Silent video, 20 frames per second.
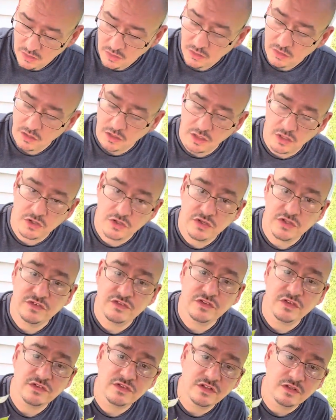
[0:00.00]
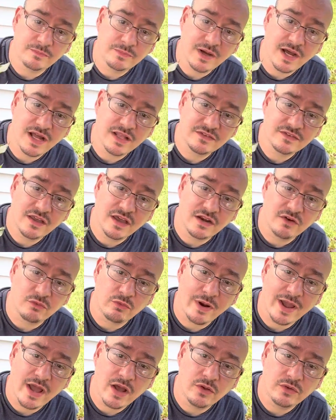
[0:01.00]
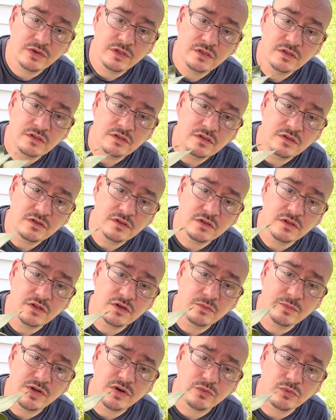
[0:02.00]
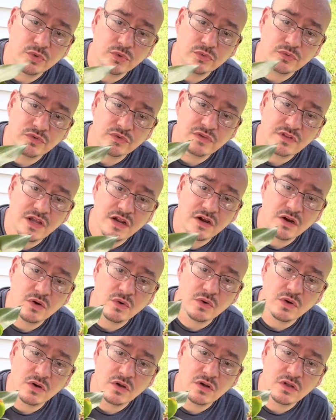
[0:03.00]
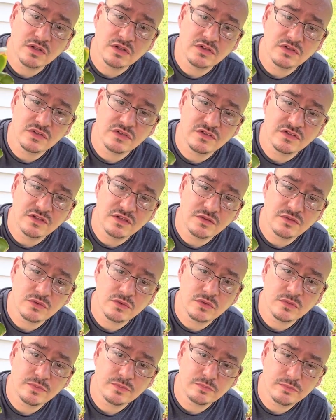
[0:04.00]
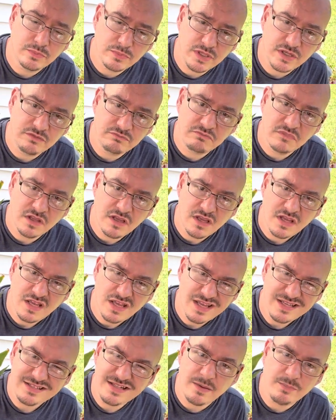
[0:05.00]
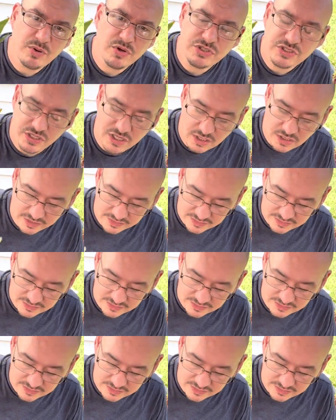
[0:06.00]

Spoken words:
You know, you can still see the pot's kind of round. There's a little bit of rooting there going on that you can see through, but he's not pushing out like